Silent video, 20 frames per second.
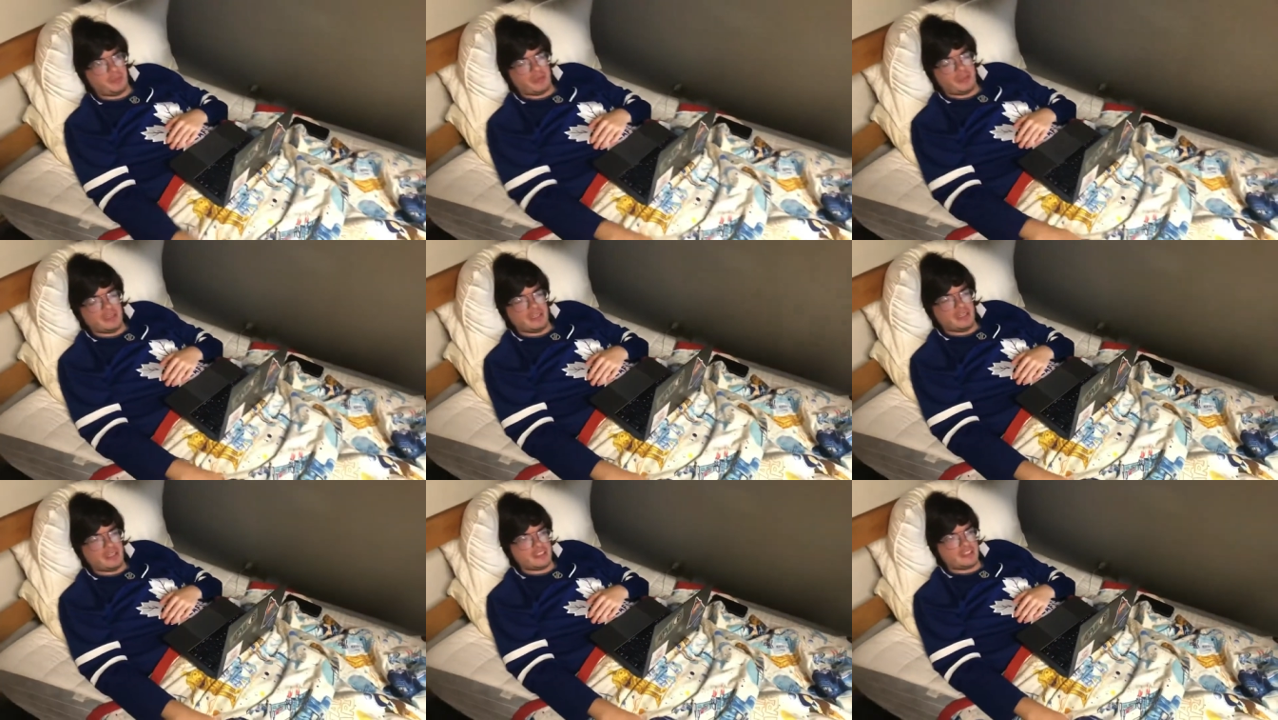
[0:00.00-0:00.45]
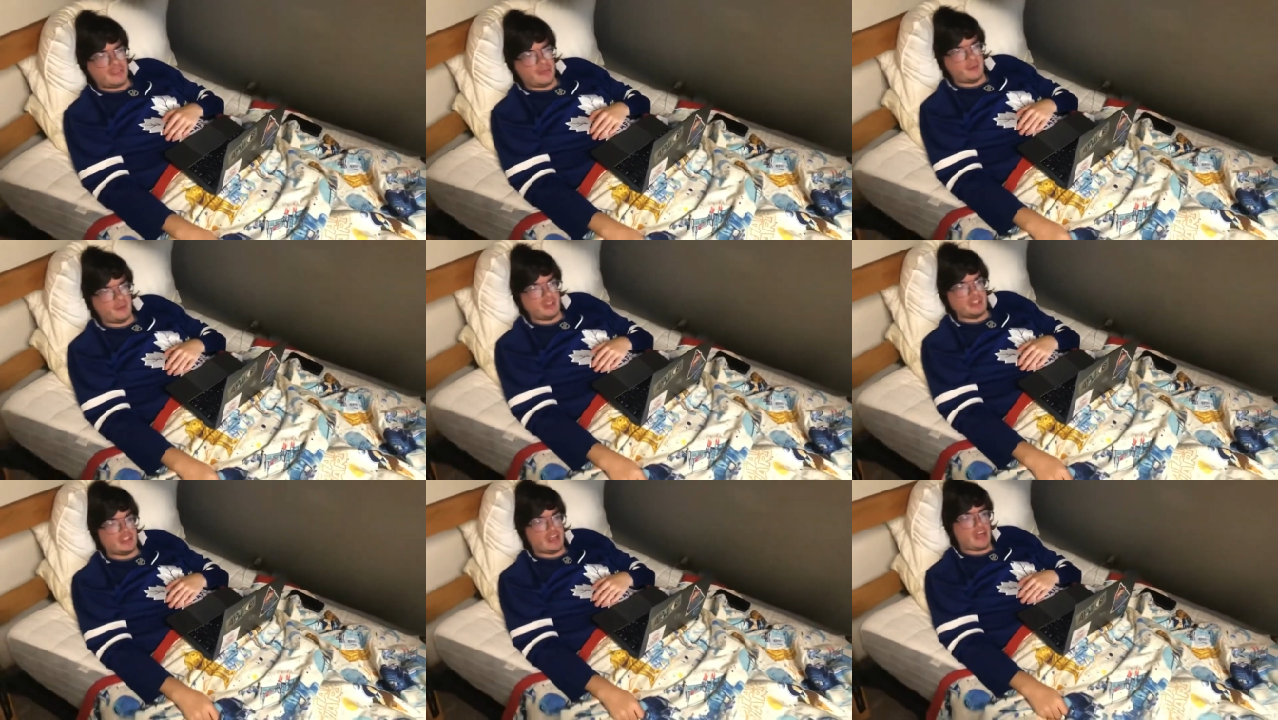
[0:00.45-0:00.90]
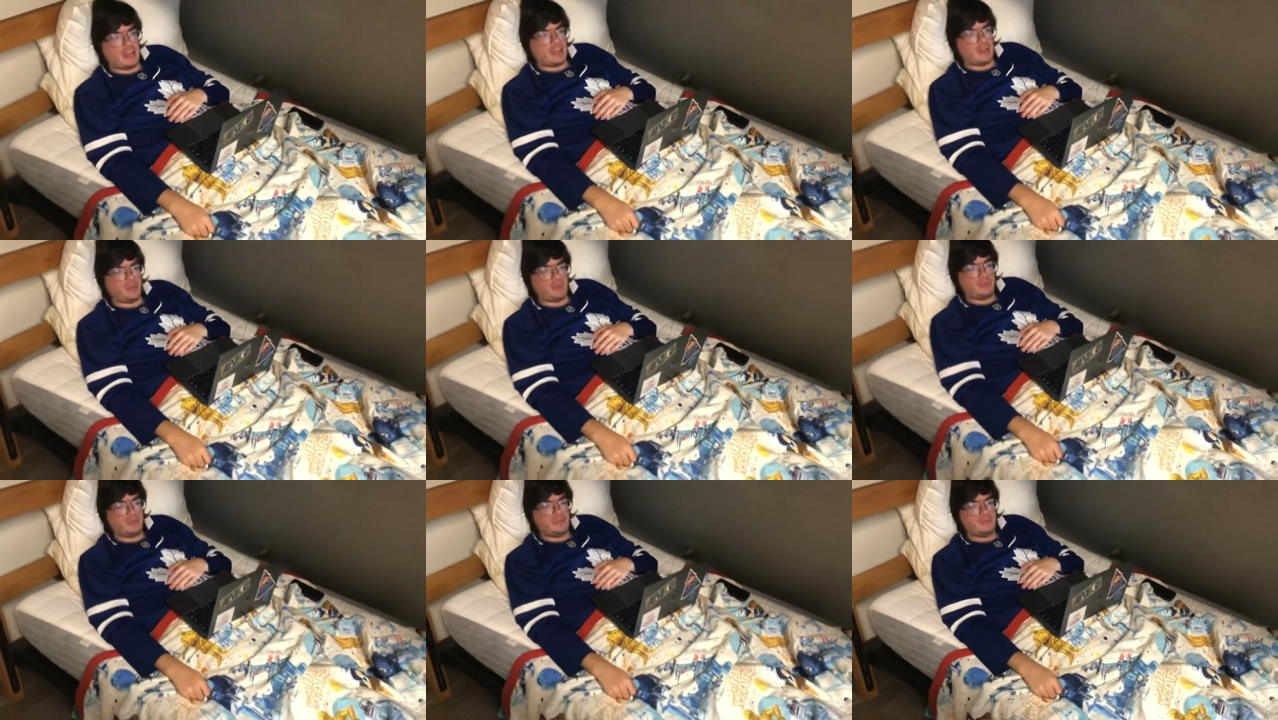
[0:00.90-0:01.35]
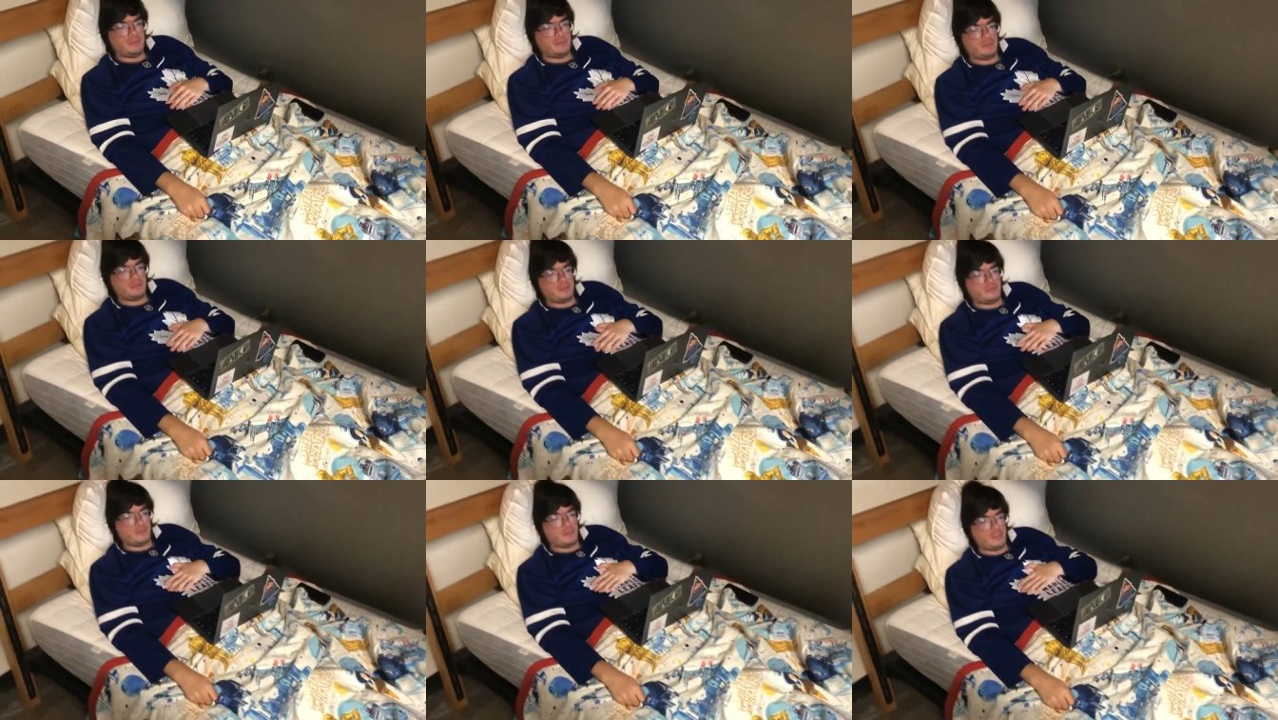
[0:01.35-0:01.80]
put uh, Samurai Jack up
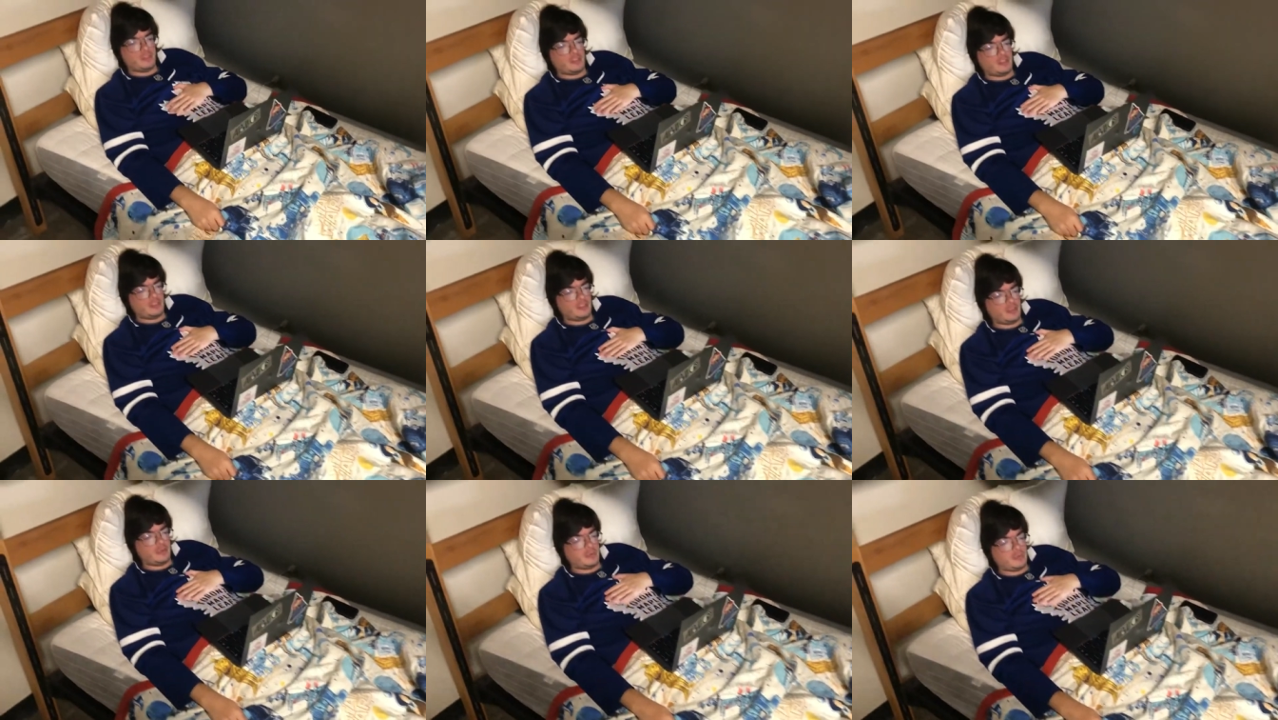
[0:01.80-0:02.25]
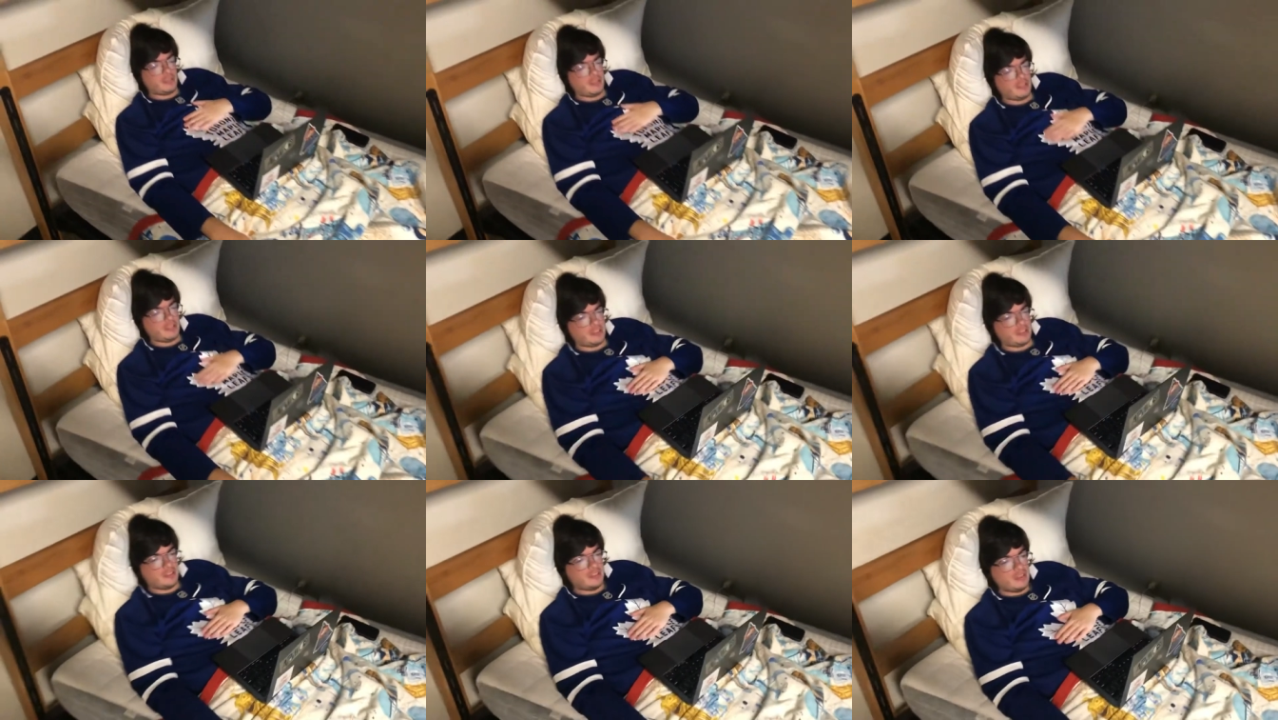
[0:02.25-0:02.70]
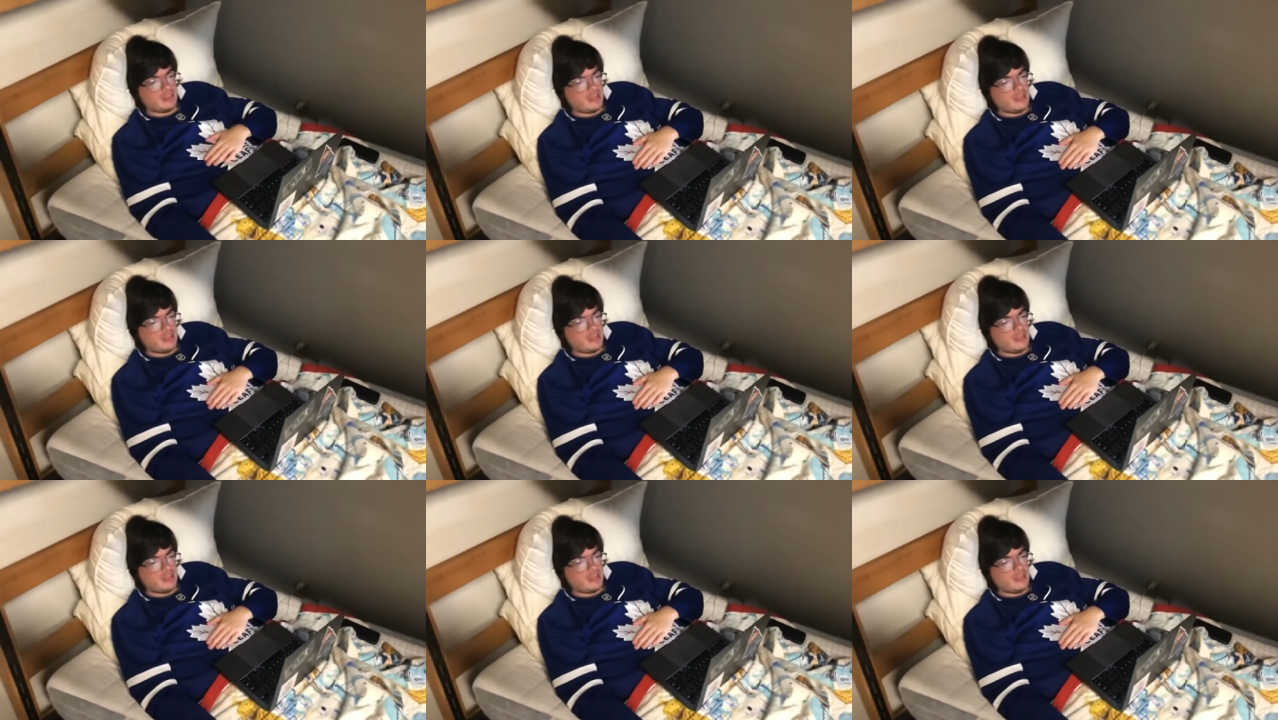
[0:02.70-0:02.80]
really soon because